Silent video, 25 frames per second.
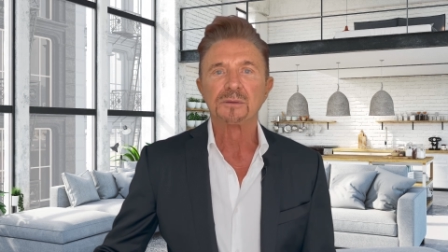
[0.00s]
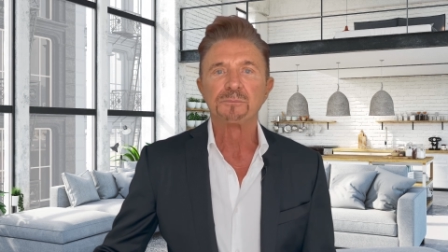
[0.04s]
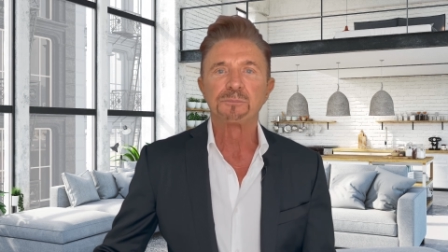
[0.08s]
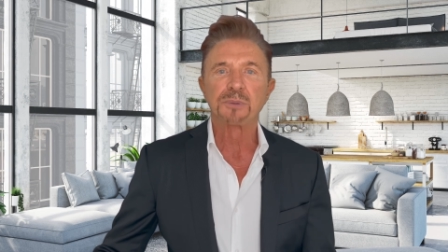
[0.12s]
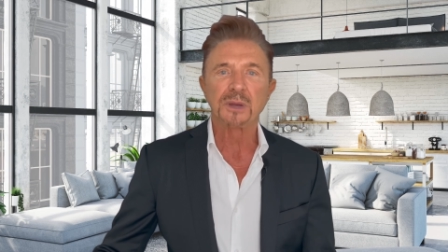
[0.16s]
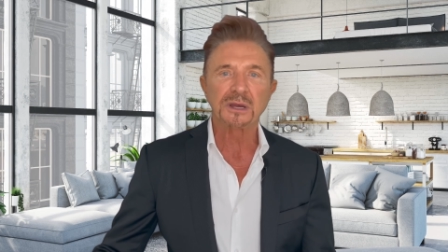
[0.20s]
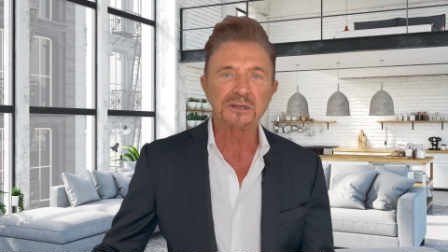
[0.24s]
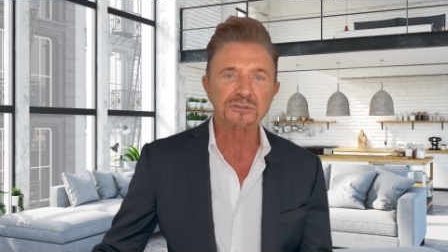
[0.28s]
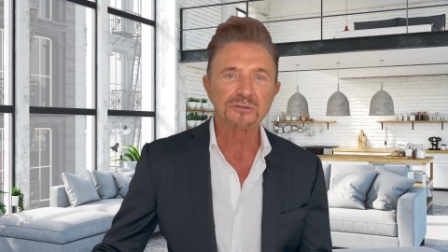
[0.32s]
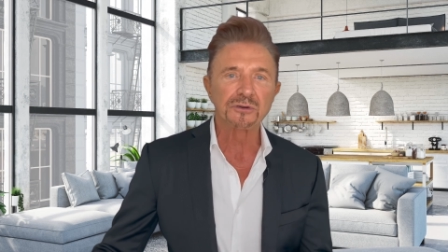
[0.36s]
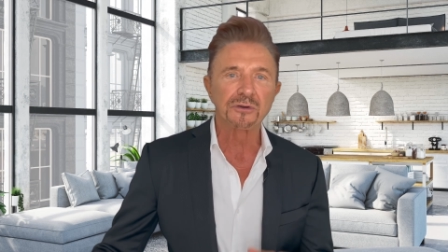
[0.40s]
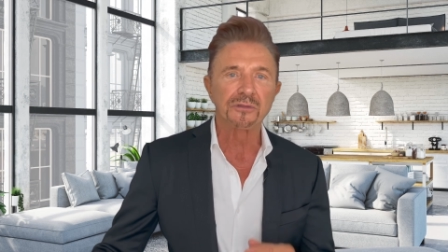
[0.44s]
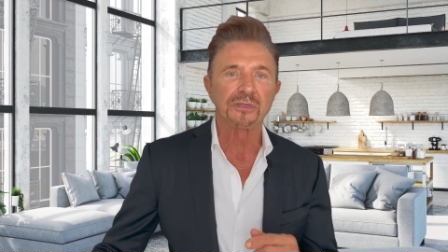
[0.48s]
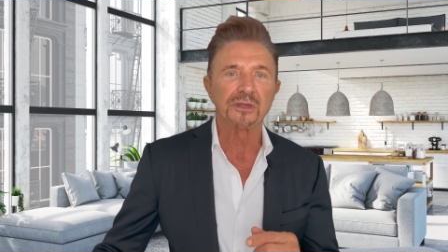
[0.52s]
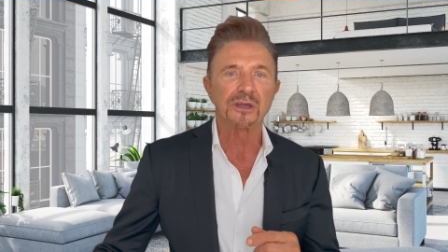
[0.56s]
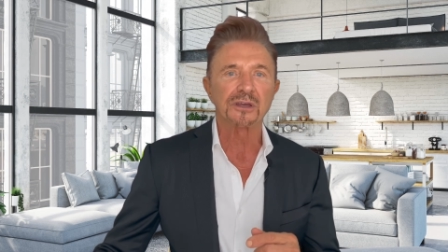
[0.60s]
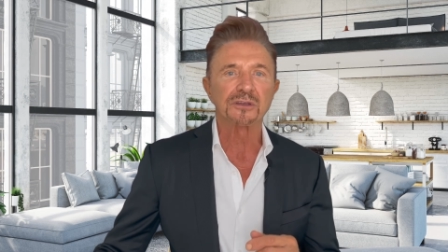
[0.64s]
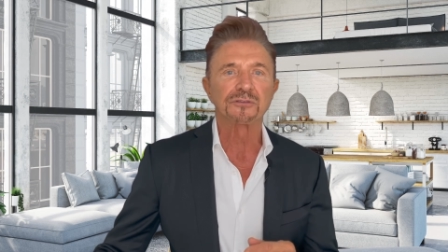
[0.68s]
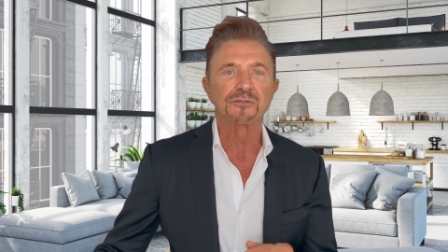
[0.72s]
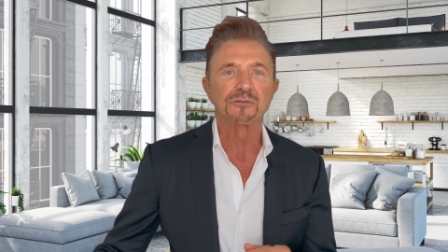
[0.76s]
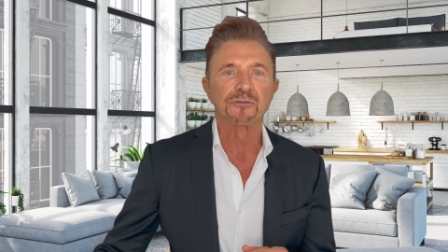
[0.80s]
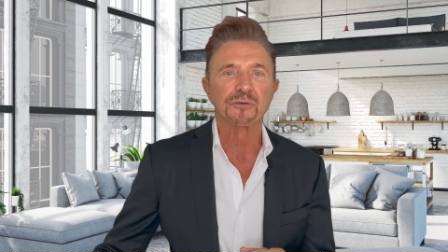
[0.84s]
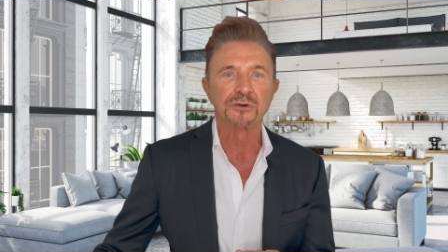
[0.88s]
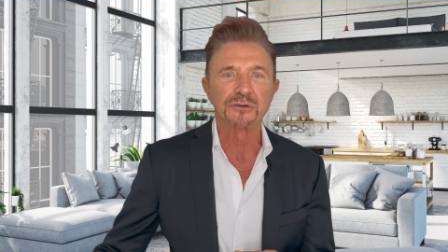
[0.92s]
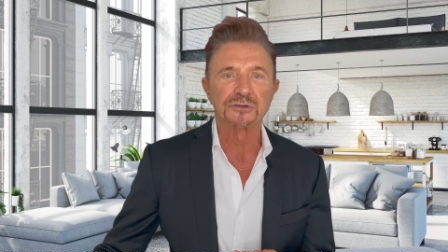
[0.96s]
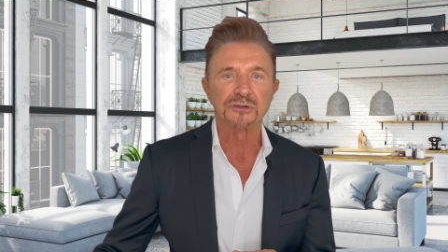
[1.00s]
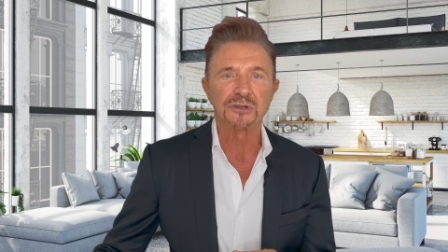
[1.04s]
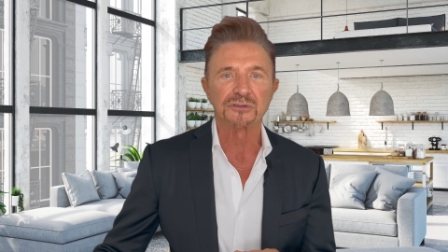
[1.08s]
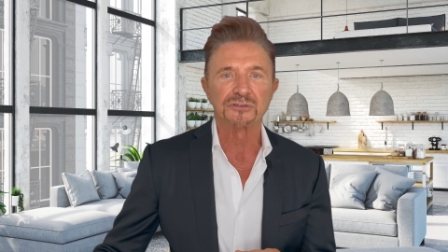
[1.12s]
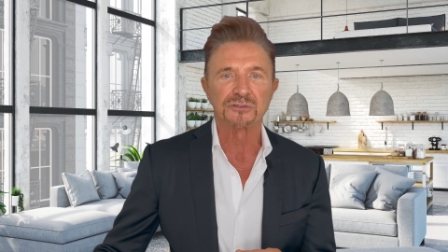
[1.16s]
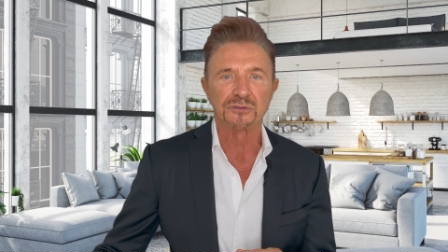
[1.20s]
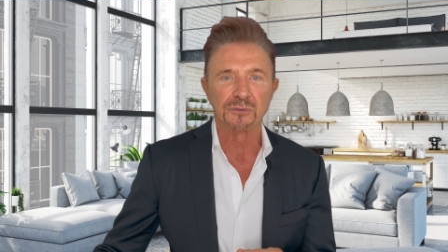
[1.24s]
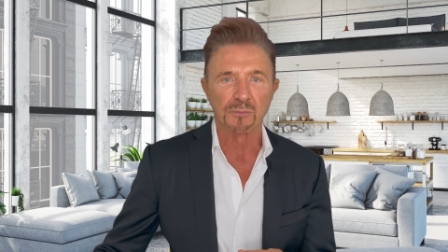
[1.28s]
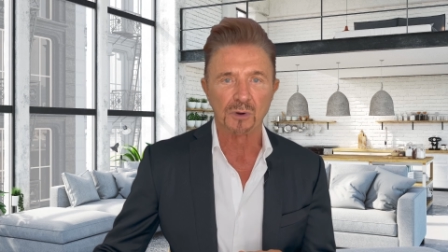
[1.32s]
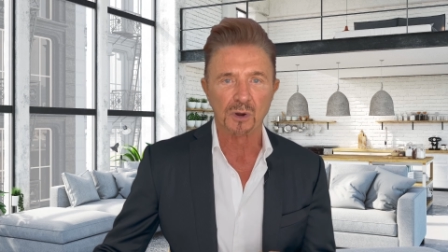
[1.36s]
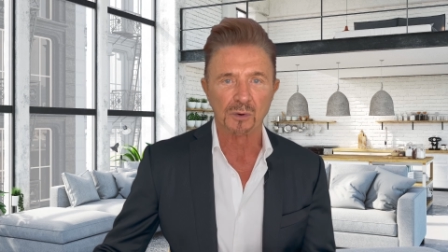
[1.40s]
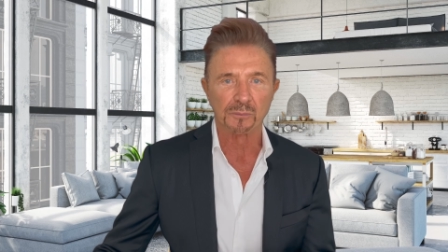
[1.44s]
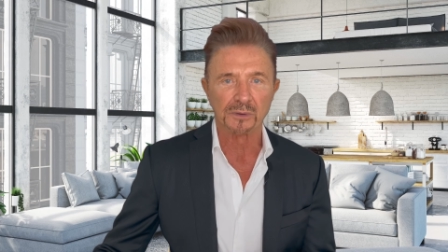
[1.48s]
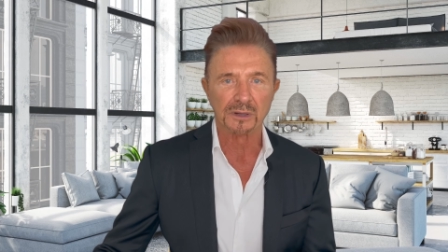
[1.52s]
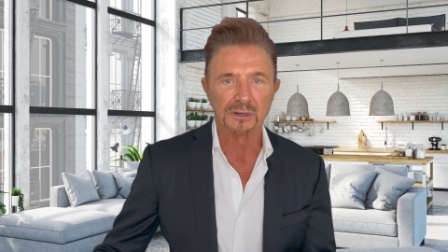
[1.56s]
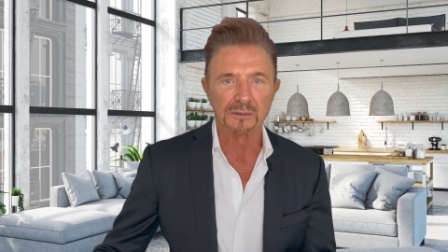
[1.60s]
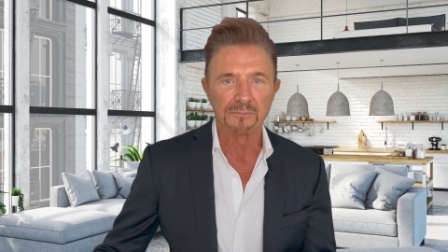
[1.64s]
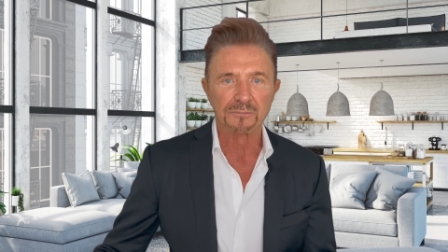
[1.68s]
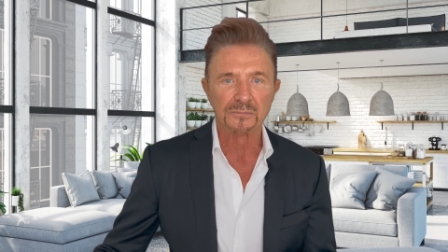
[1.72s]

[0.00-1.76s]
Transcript: Picture this for just a moment.